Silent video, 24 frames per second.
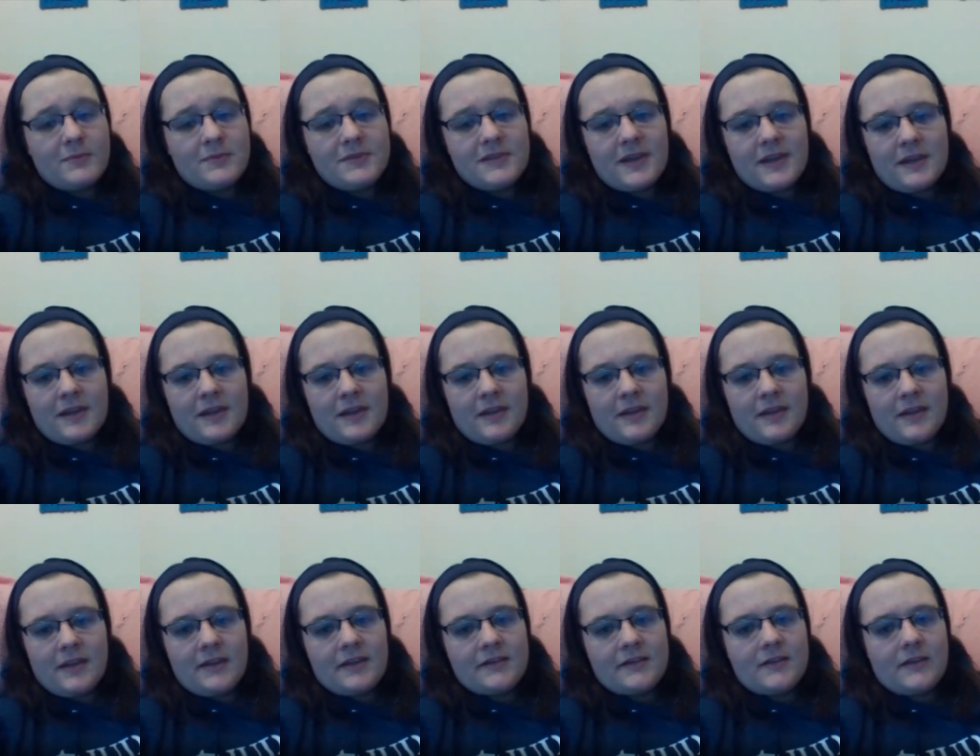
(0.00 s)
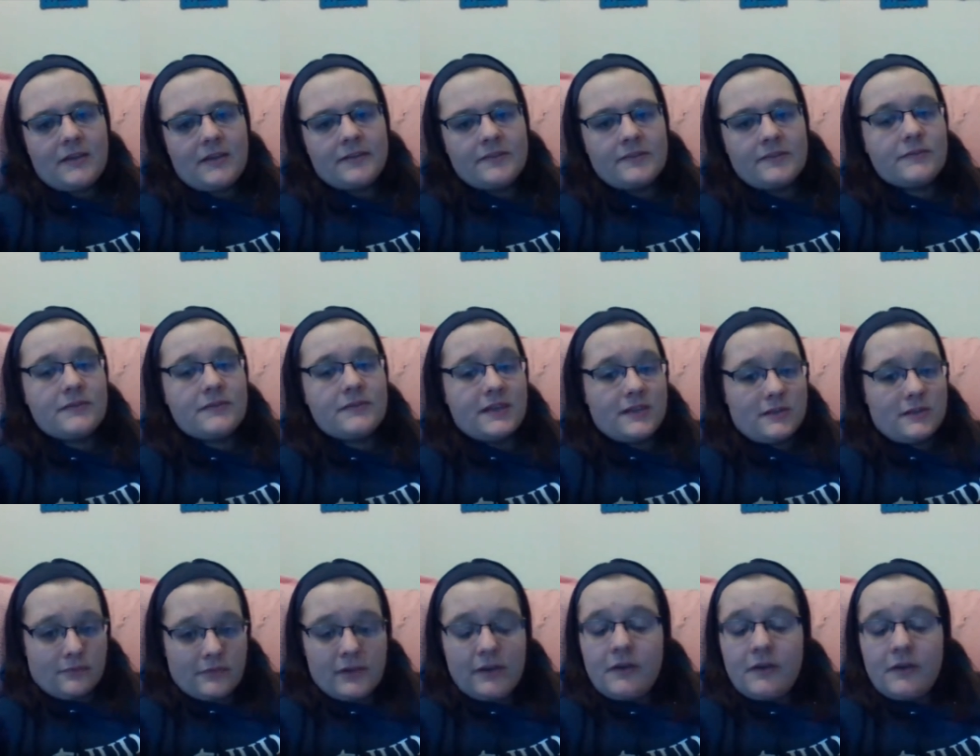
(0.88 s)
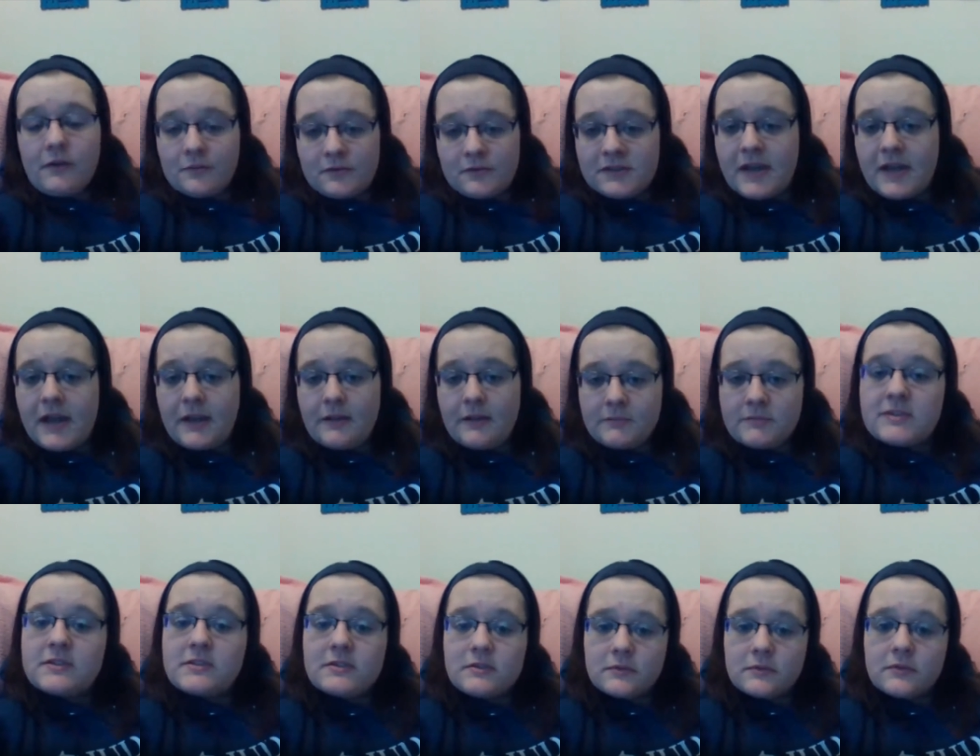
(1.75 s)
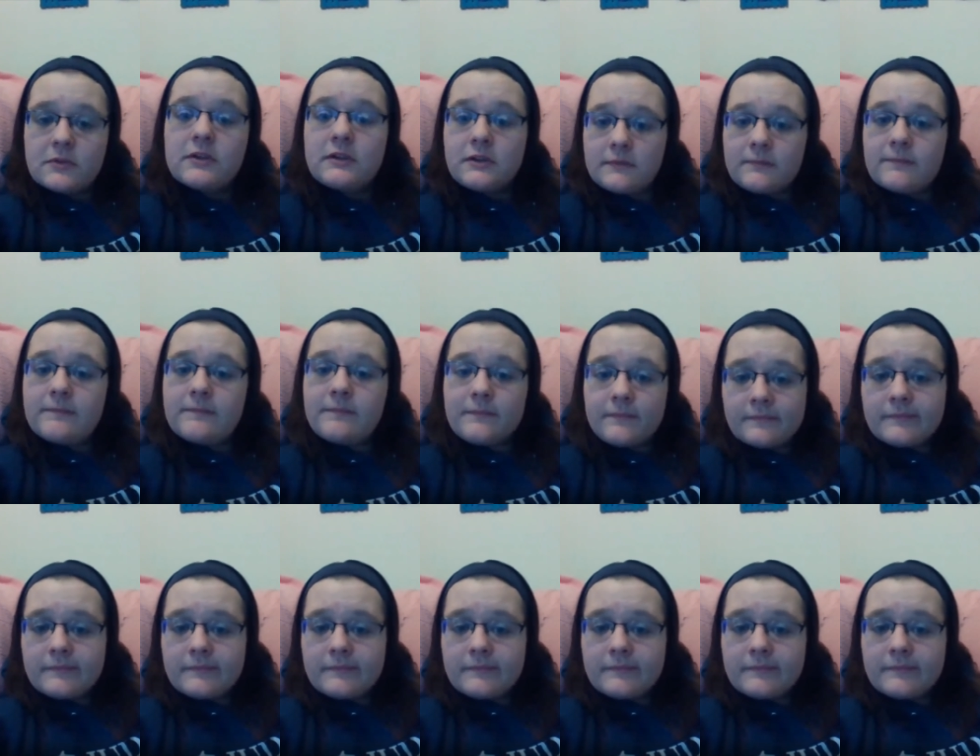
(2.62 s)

website and they can also schedule their own time to tour